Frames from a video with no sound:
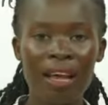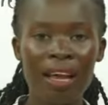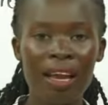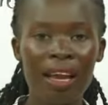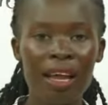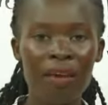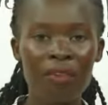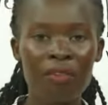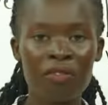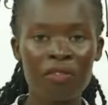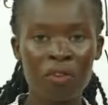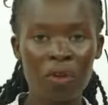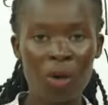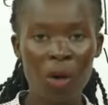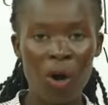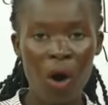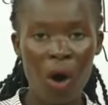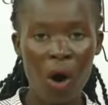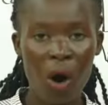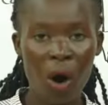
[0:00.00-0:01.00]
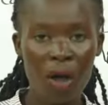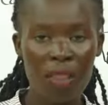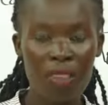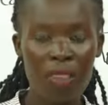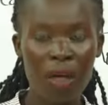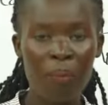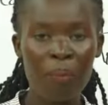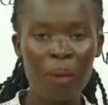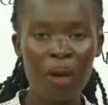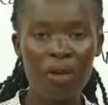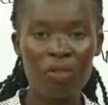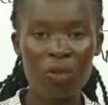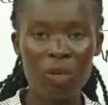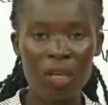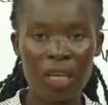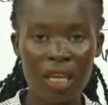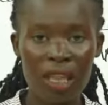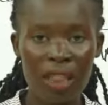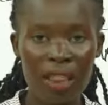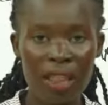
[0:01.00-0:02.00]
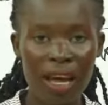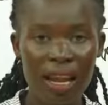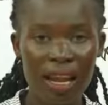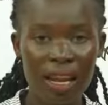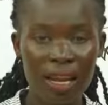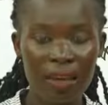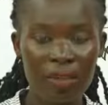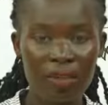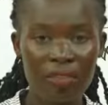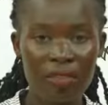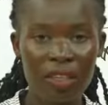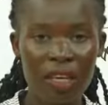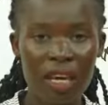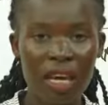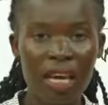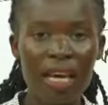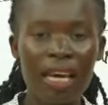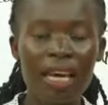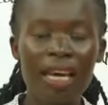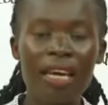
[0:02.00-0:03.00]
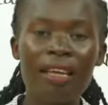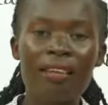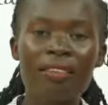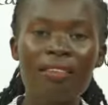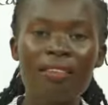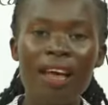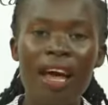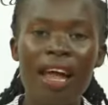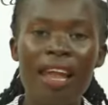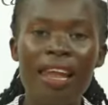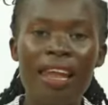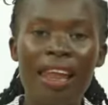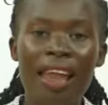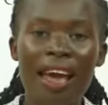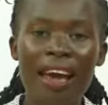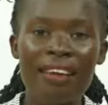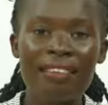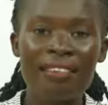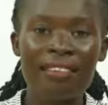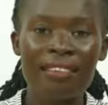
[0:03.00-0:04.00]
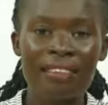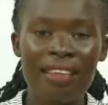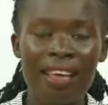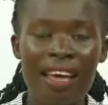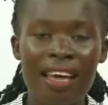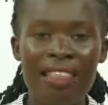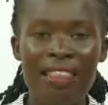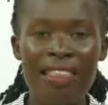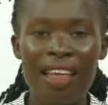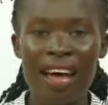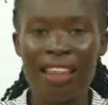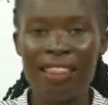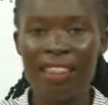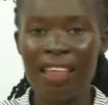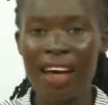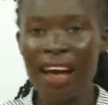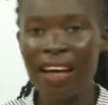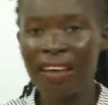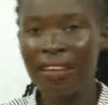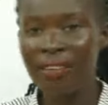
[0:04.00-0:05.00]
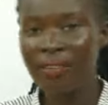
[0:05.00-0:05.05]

lift on the person in the lift is less than the